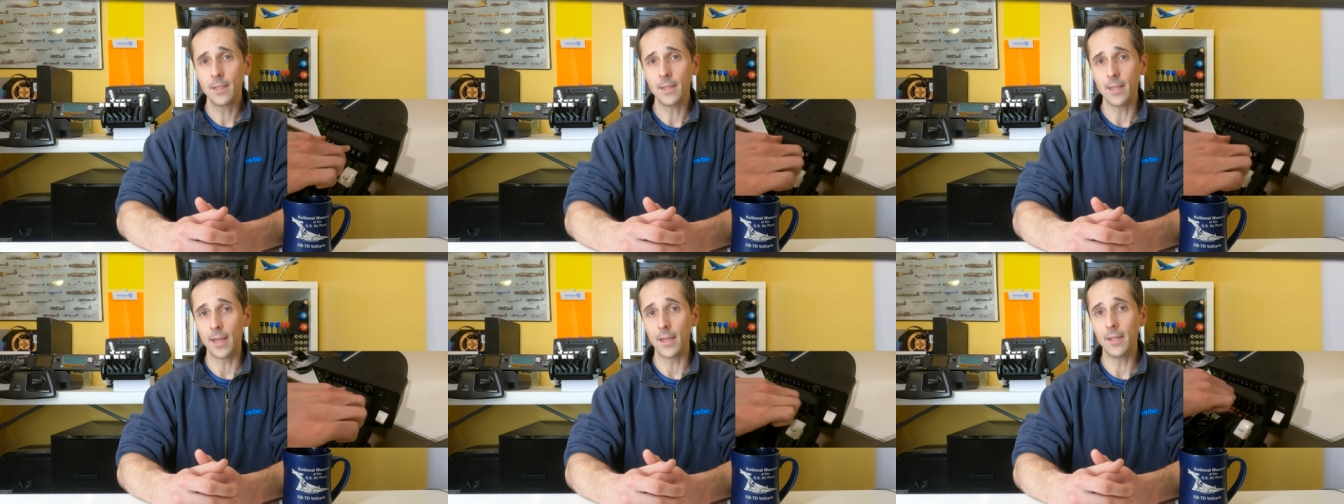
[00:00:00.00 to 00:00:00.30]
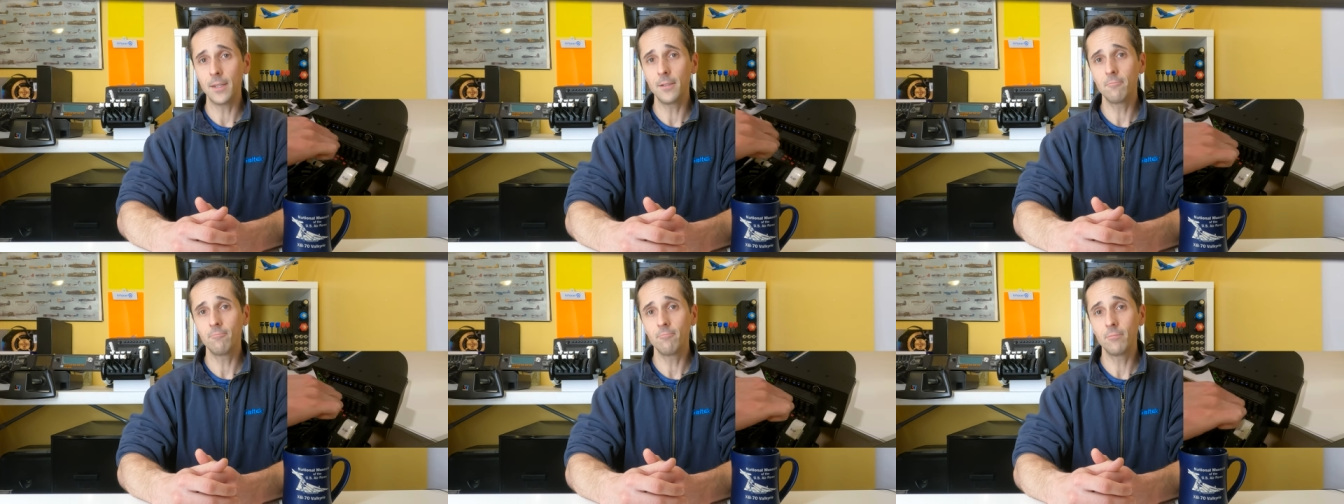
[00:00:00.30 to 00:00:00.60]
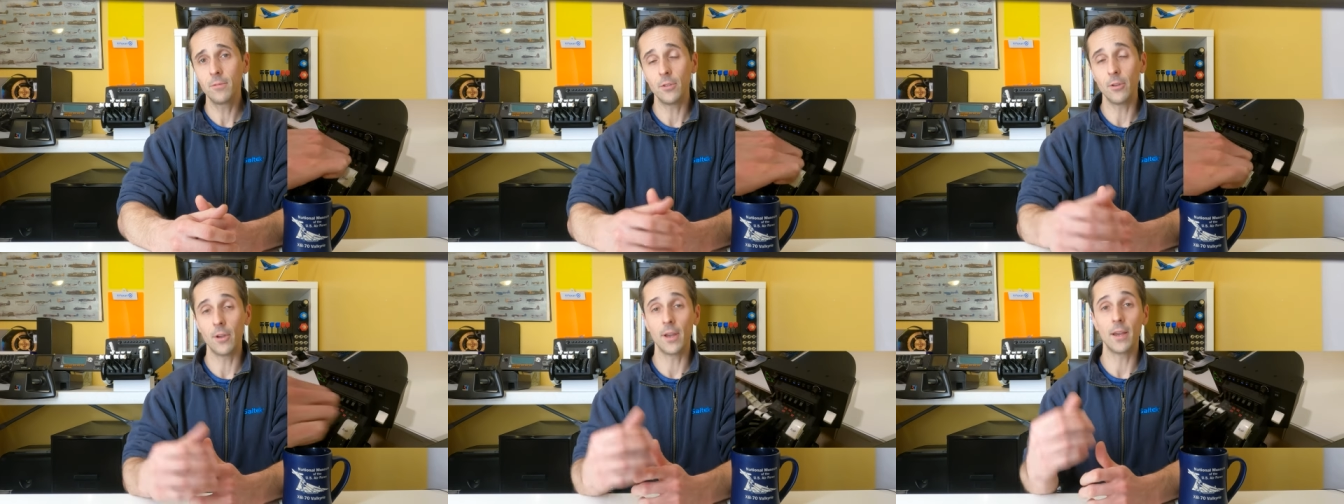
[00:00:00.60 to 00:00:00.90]
Then
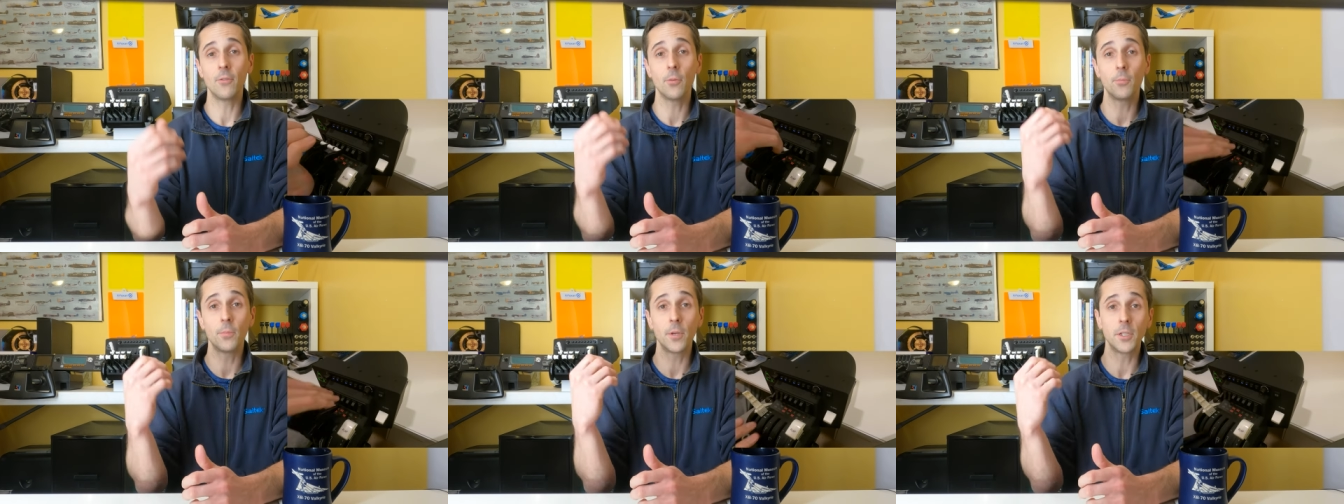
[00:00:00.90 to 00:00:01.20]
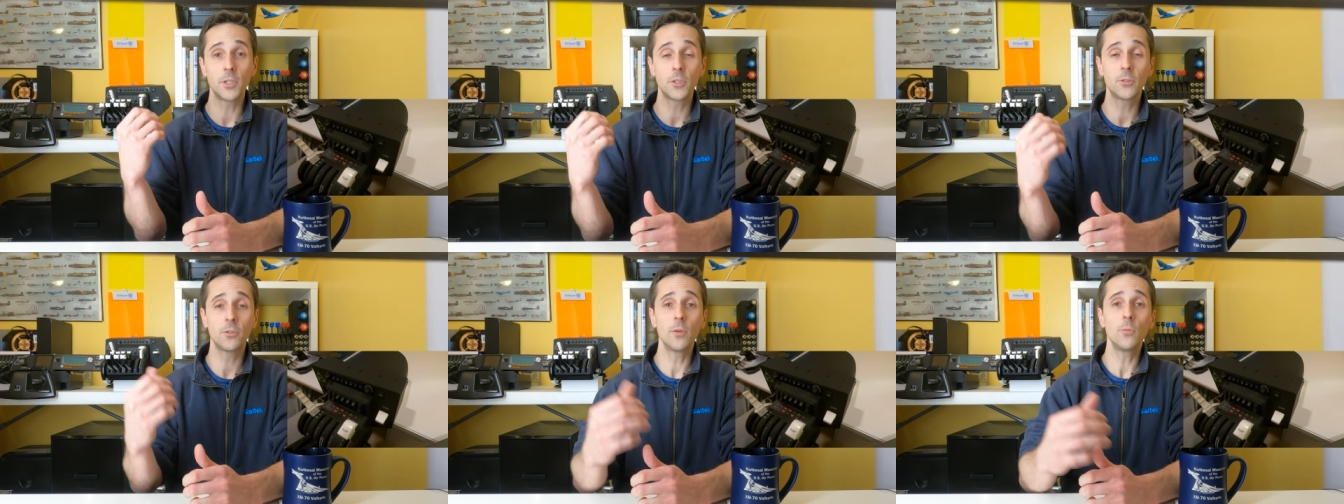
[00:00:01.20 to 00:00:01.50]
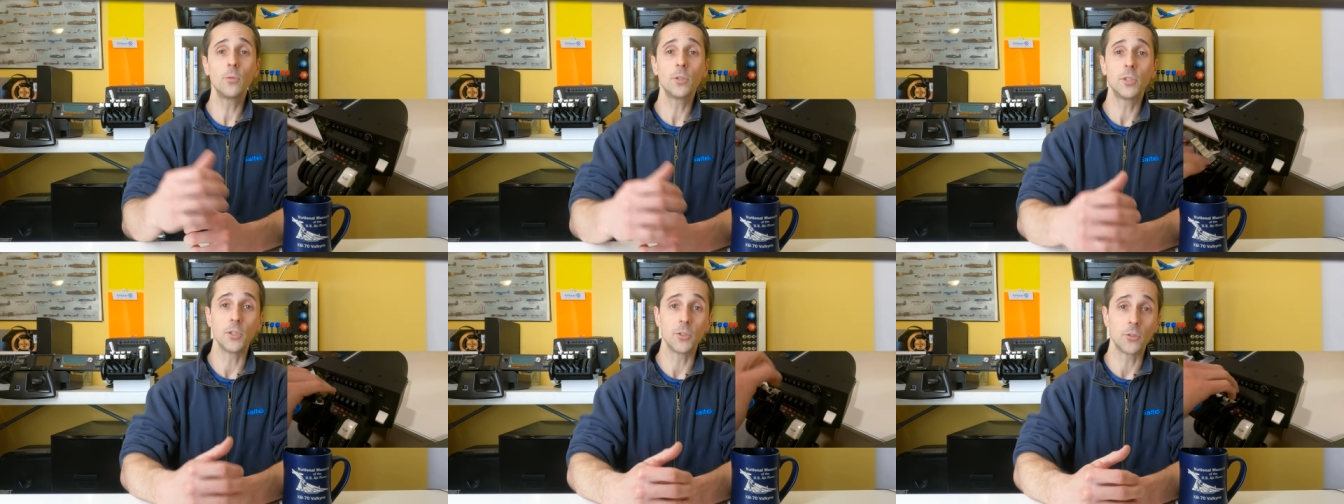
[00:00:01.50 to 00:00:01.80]
you have a pitch
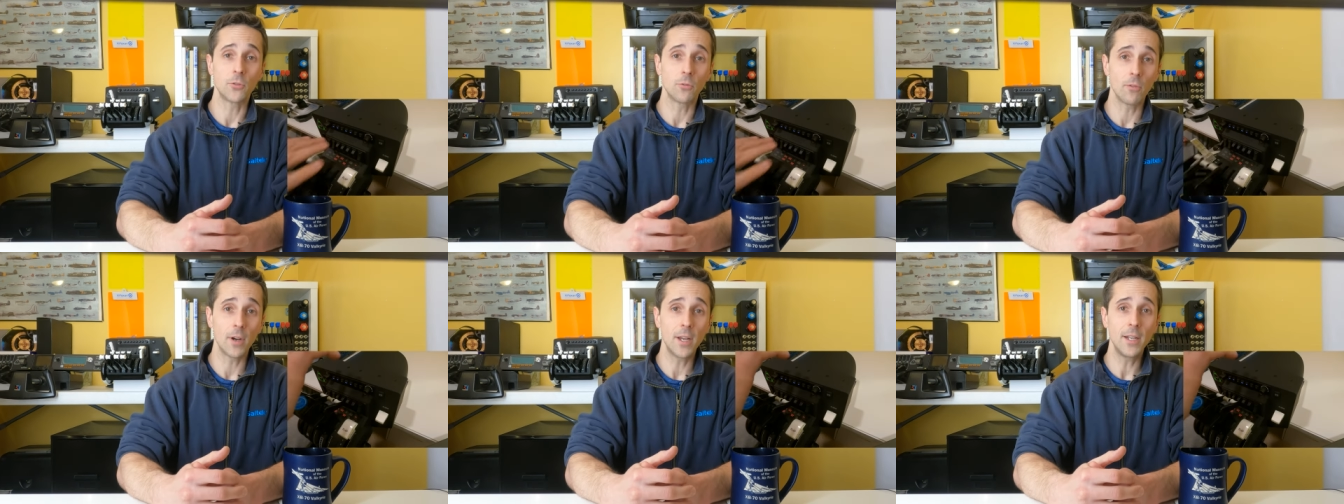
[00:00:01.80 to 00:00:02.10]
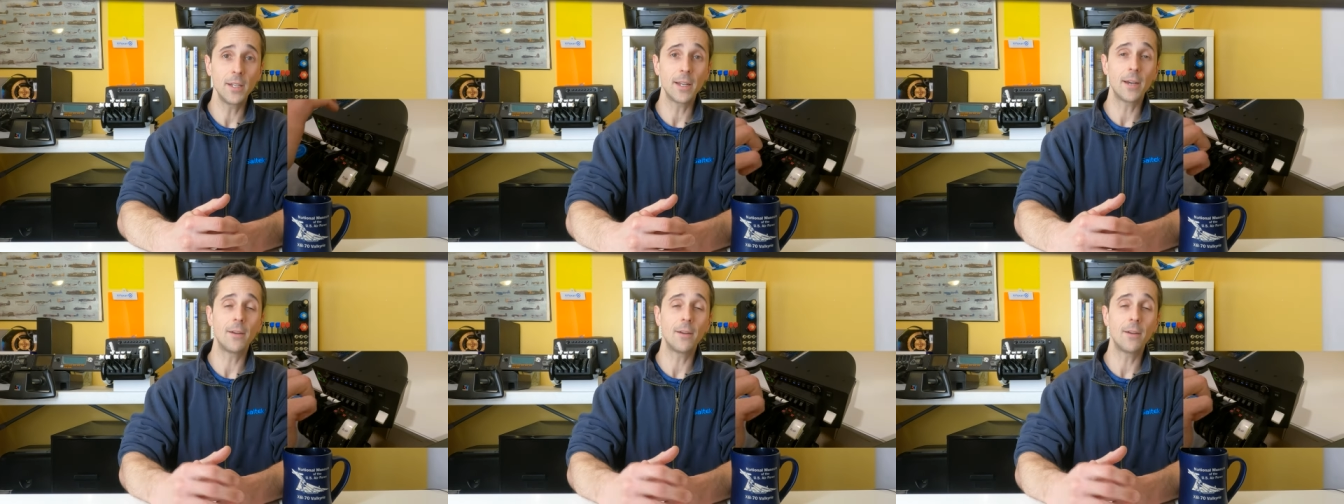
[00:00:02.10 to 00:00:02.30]
trim, which is great.